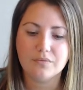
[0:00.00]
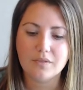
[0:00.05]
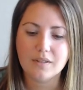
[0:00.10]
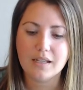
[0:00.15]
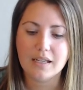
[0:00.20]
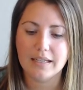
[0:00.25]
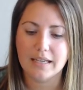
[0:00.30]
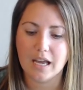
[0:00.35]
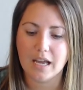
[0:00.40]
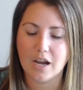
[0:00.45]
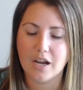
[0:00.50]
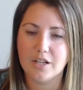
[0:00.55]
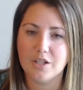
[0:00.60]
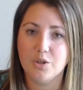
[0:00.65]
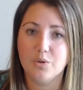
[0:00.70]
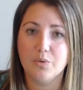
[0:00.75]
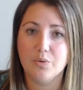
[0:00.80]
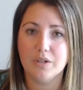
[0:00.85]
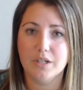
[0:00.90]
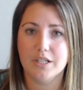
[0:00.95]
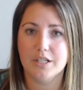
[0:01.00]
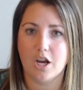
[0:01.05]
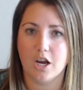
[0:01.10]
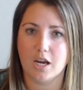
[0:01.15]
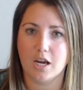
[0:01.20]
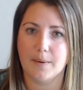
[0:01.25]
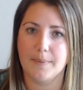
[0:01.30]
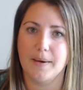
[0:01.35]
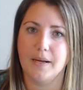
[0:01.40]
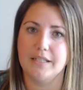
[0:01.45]
Now, I do want to
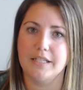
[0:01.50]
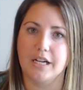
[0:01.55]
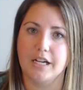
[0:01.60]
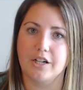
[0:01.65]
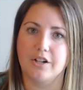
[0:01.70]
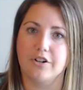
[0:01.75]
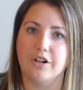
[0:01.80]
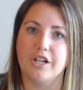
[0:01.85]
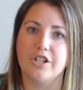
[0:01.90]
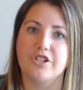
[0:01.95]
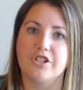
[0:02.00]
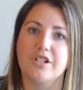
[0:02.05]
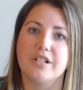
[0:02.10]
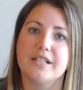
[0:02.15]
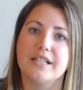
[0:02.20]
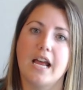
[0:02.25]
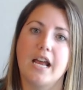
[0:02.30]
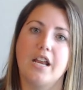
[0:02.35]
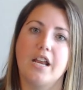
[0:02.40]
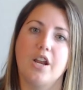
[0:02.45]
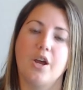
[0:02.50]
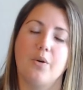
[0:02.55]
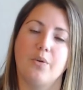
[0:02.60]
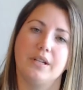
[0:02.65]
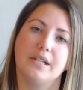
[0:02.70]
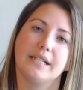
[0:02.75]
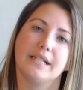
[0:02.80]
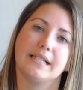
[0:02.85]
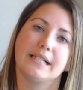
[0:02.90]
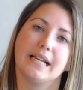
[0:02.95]
talk about decorations. I know we
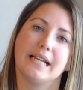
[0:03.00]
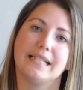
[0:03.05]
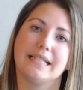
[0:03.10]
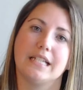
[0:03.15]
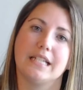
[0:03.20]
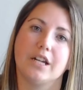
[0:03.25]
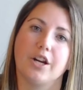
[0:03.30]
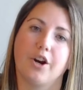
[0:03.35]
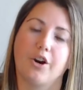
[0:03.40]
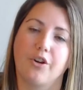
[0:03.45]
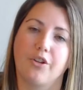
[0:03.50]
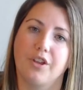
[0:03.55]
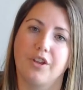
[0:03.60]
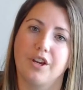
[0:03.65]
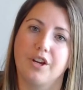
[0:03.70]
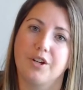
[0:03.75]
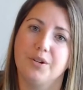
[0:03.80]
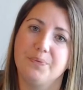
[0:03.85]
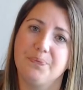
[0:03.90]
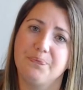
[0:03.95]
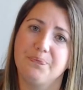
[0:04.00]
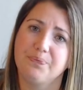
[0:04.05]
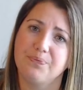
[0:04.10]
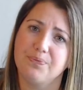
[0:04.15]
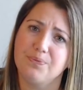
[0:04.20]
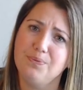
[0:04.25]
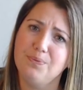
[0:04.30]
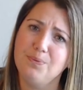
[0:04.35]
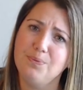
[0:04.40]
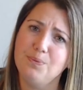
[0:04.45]
discussed it earlier,
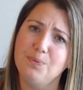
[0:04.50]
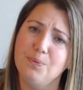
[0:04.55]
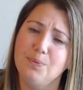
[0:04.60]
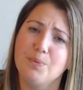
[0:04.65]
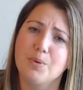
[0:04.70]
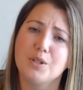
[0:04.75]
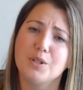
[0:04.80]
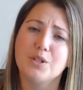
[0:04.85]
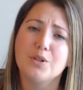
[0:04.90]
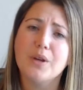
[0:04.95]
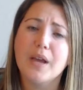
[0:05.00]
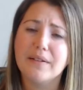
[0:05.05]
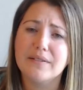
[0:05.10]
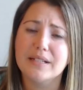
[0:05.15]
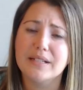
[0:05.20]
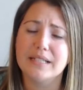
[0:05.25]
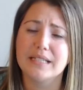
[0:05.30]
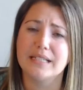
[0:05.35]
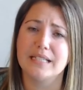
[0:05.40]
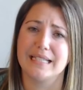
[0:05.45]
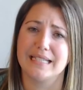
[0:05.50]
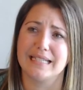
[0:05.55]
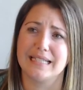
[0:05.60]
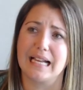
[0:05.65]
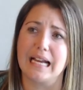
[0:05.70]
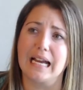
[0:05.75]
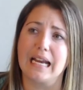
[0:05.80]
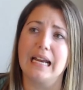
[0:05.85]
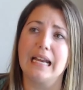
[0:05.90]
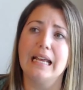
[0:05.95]
but you have to
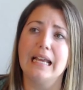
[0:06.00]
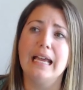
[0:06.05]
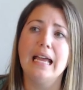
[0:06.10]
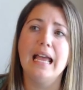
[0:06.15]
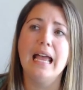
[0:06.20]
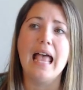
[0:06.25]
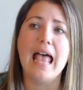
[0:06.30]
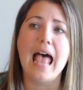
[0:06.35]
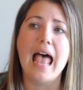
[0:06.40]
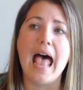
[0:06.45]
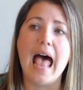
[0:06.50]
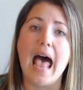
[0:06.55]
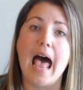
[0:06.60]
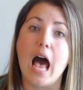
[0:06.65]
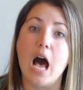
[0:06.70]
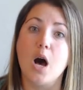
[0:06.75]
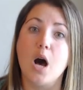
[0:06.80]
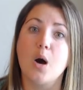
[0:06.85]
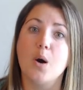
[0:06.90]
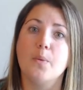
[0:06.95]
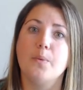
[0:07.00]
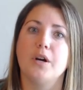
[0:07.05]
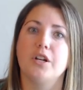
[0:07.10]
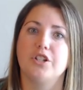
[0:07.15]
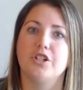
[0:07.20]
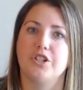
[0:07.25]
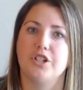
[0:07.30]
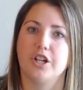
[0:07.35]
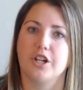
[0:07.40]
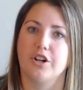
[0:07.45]
decide, how
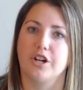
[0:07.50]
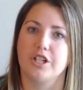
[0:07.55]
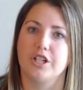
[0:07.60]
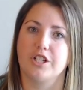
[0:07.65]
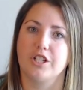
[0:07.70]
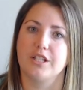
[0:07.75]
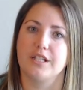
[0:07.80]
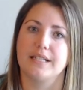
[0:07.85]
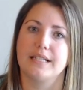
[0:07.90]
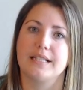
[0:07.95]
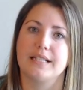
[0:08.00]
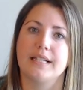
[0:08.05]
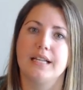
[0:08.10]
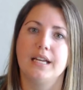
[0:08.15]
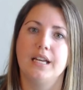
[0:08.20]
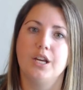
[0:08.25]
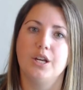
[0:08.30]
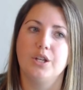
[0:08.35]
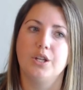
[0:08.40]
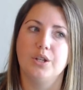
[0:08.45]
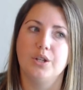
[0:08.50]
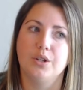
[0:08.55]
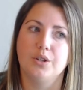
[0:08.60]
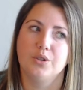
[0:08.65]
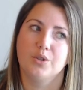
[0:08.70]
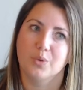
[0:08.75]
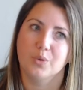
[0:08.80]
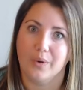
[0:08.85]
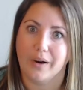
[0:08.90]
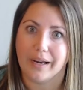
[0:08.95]
much decorations
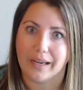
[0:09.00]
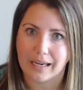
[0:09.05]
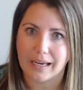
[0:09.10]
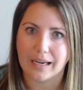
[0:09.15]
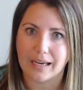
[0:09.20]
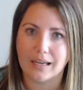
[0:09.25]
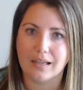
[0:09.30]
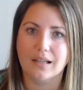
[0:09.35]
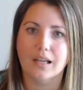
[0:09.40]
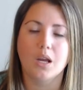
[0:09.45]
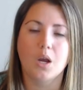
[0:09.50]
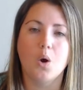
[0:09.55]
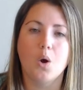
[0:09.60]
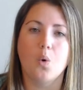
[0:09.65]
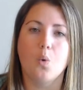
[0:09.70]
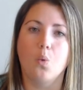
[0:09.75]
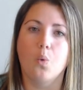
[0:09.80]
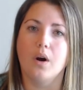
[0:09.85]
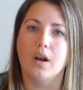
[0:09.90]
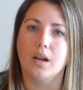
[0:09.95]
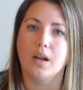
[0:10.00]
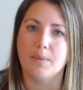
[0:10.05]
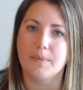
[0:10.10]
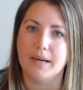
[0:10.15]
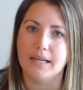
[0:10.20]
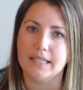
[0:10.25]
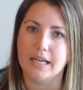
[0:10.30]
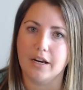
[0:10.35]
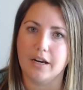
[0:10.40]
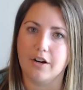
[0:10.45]
do I need? What am
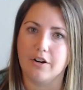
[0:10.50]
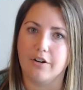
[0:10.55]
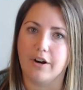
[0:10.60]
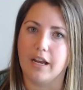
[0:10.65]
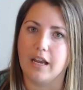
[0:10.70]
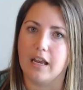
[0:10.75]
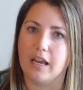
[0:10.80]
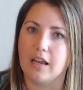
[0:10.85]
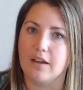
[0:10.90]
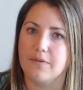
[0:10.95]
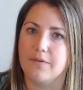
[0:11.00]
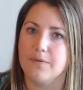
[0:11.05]
I decorating? If